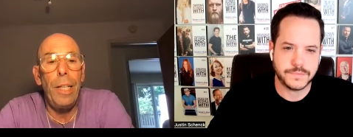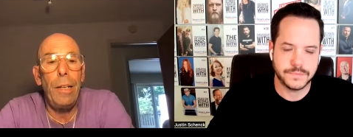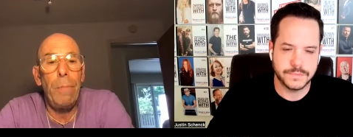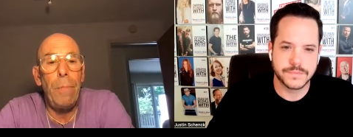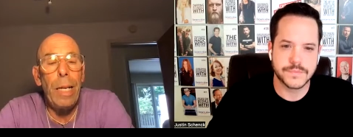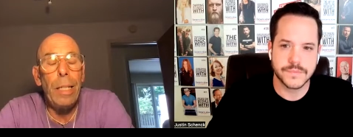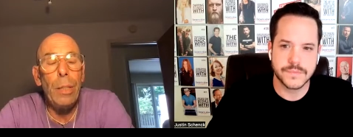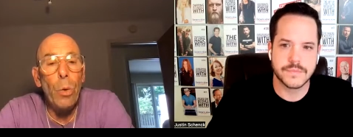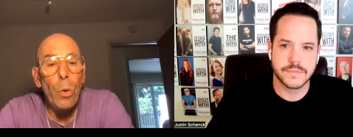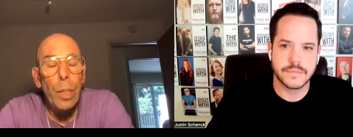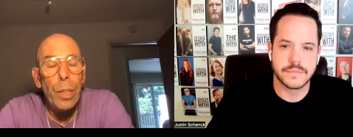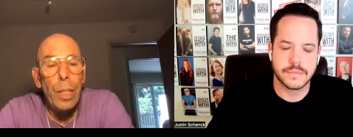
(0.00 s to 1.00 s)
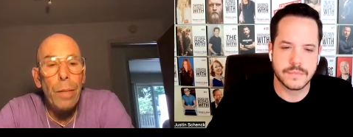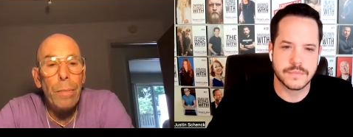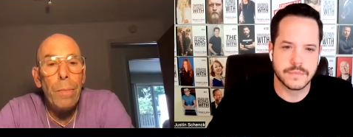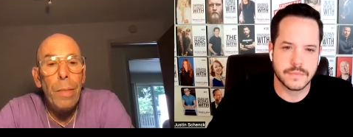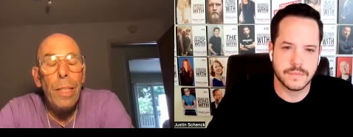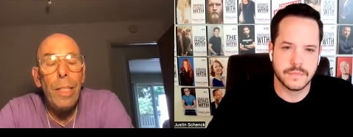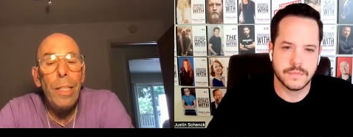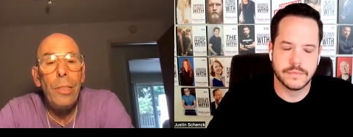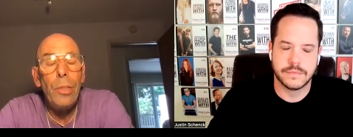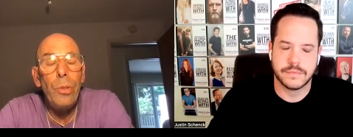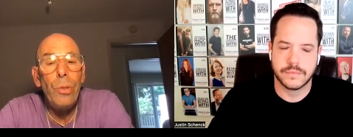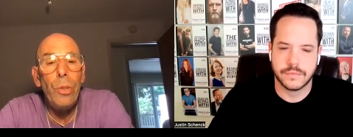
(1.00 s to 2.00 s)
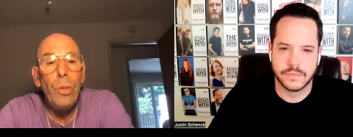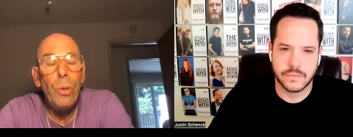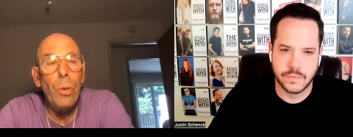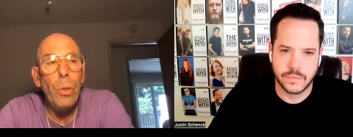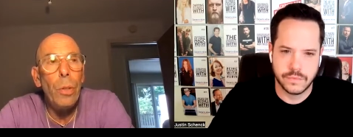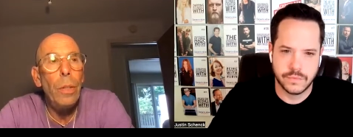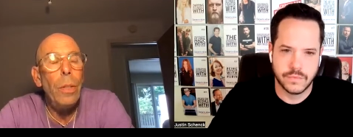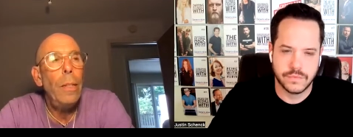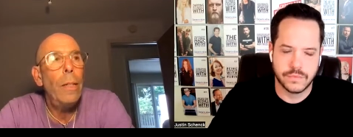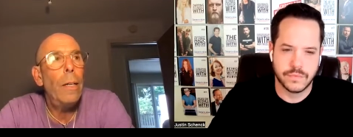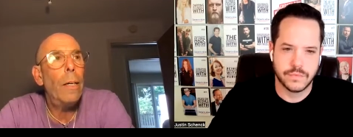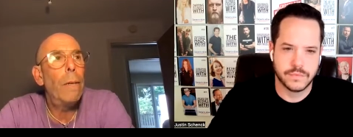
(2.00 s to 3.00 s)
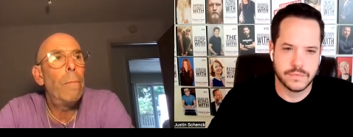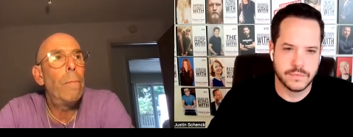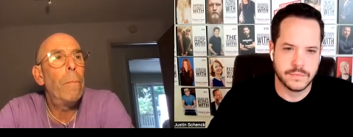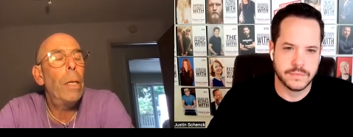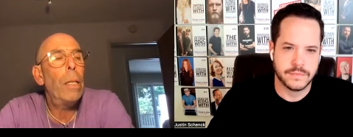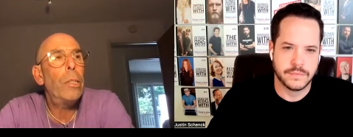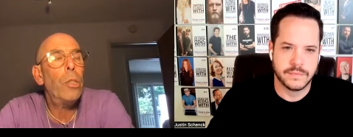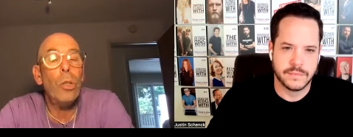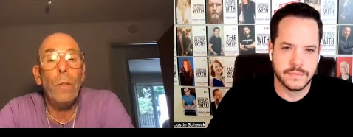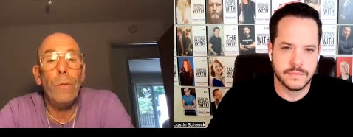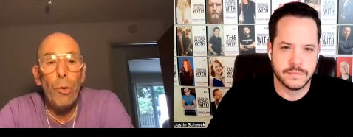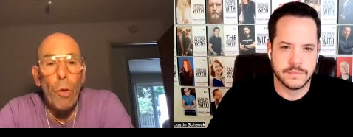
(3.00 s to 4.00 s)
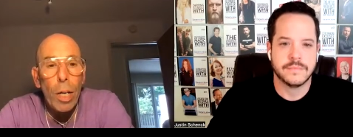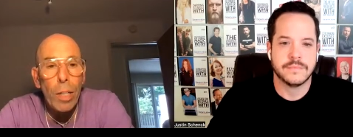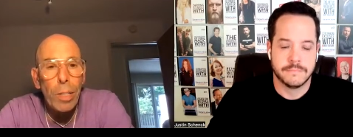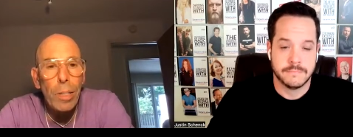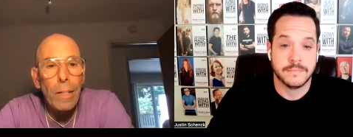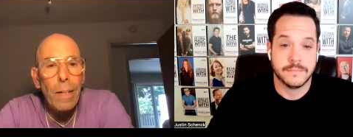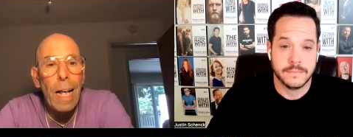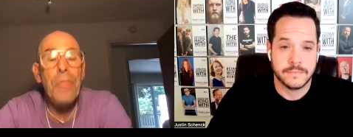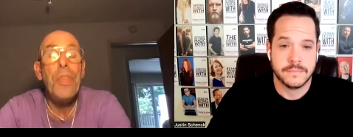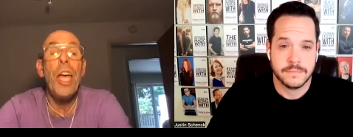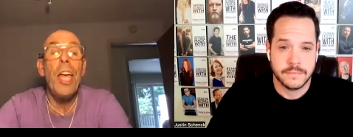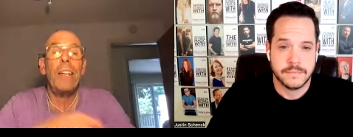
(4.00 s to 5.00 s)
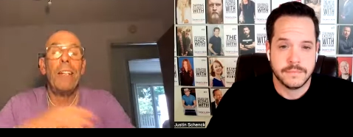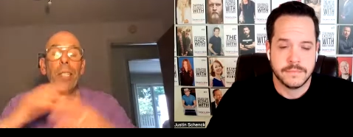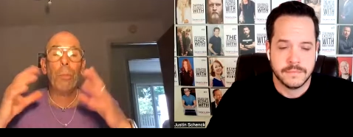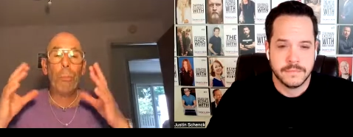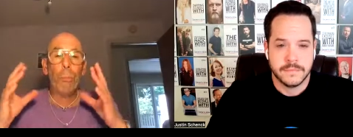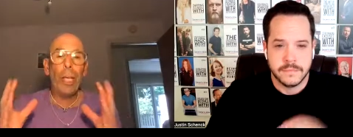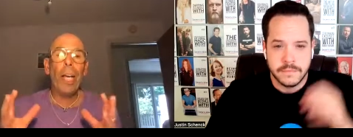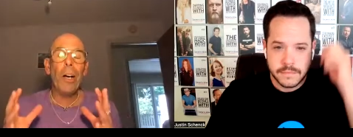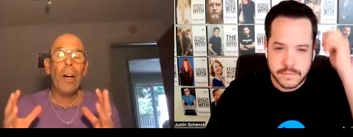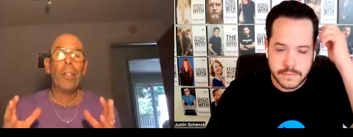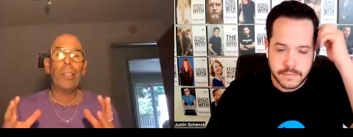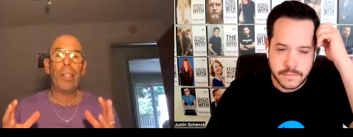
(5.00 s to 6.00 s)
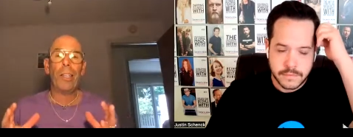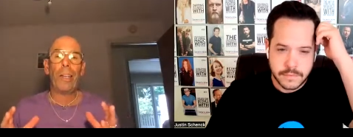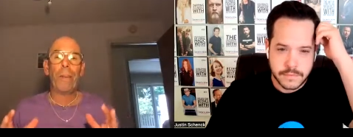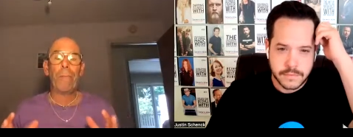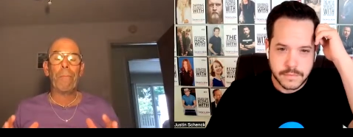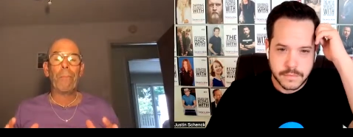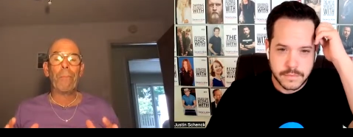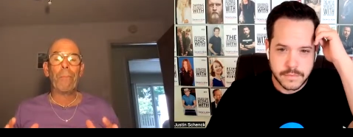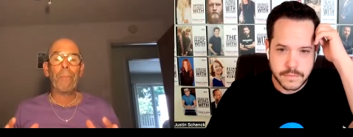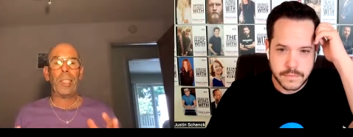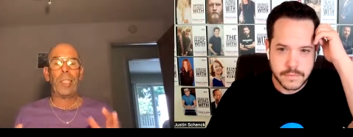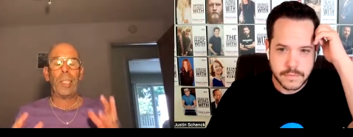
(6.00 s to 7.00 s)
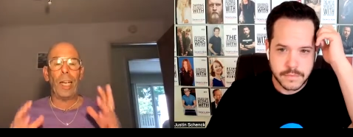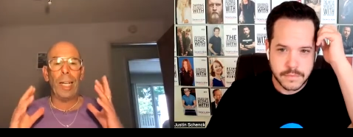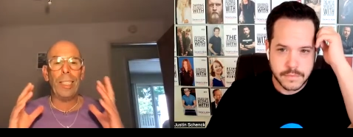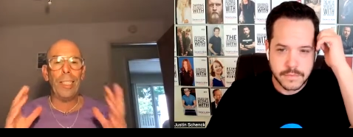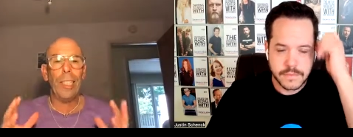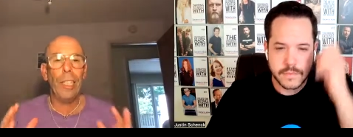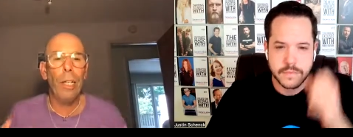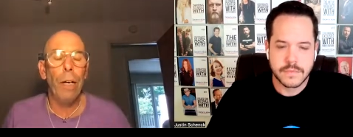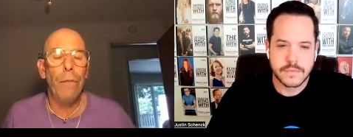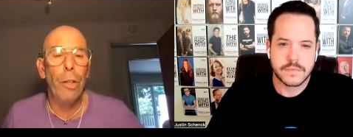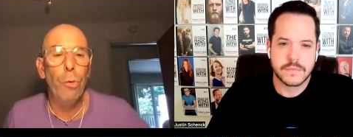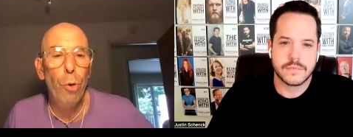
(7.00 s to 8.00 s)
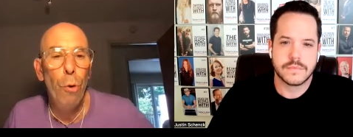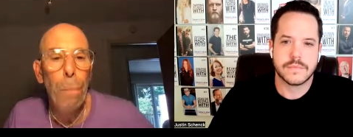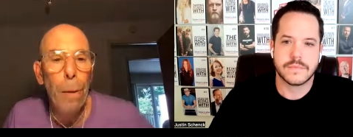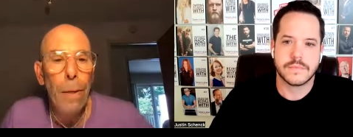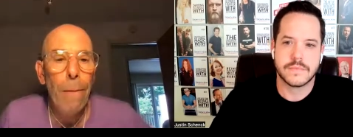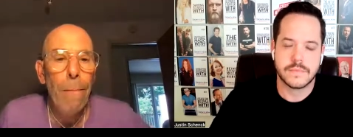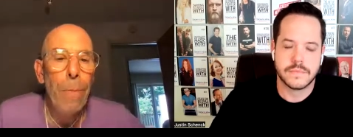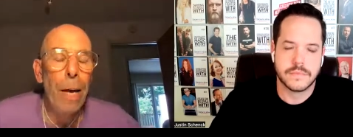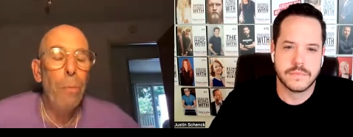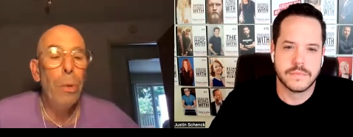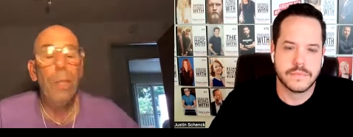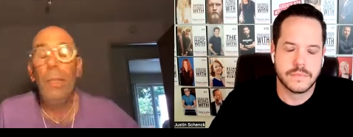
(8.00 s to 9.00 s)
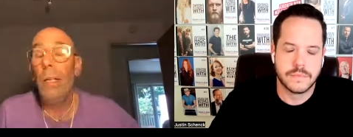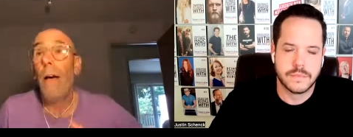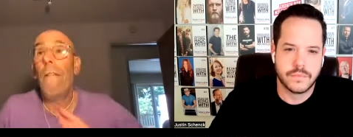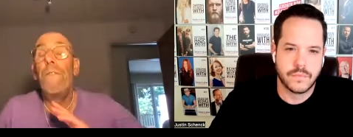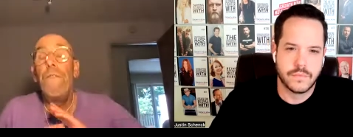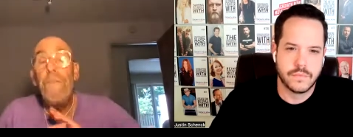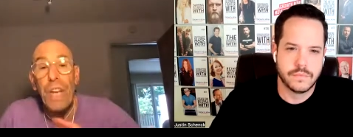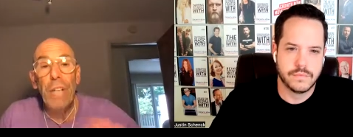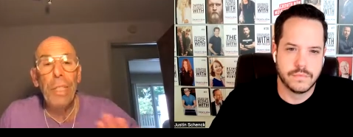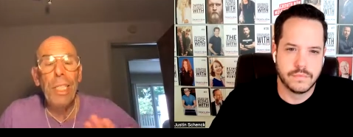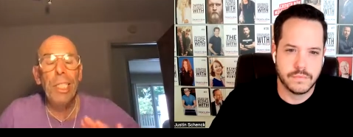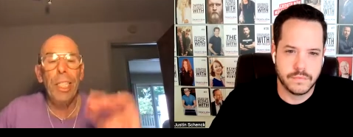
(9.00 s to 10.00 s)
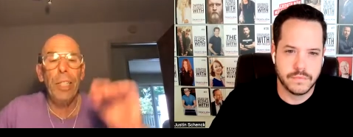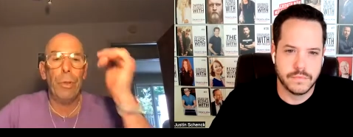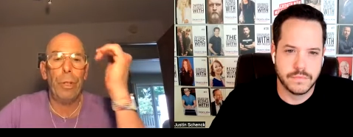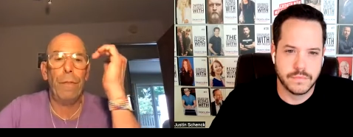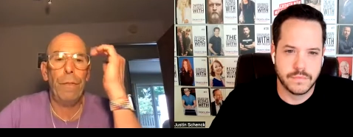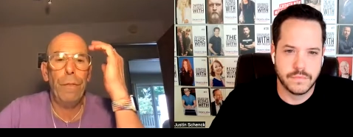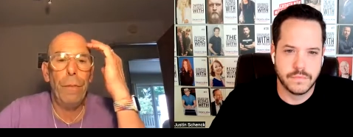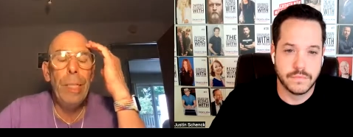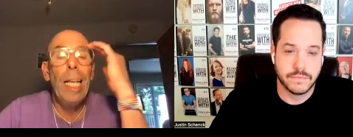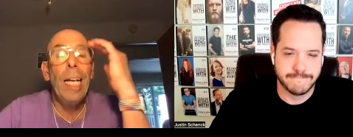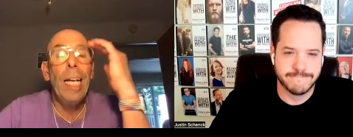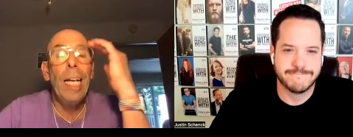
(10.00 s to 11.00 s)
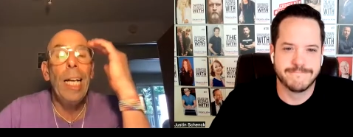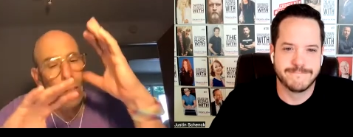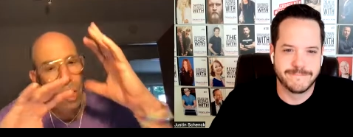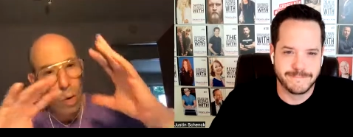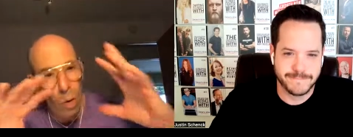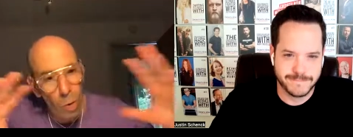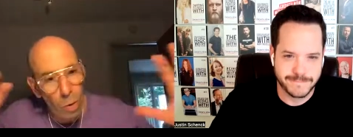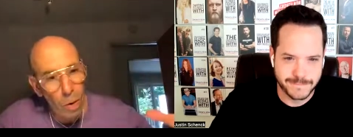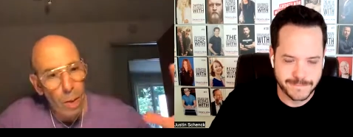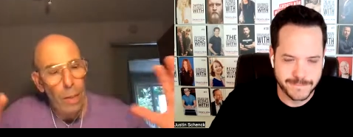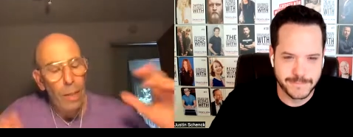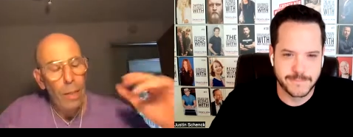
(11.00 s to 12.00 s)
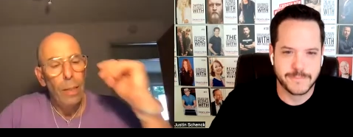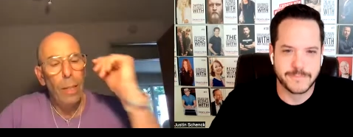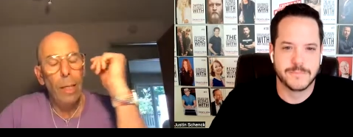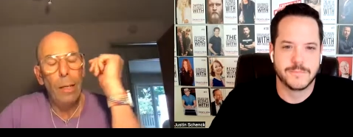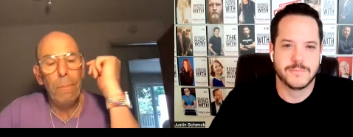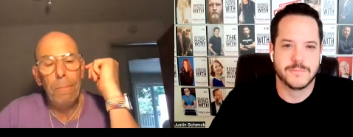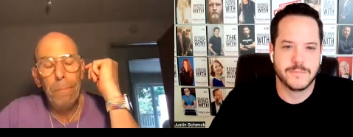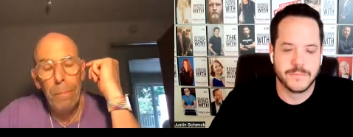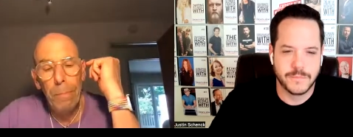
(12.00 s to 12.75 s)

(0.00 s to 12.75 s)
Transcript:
Speaker 1: them and luring them into your um, circle of trust, and then springing onto them this idea of a group that was very secretive. I mean, that's the whole um,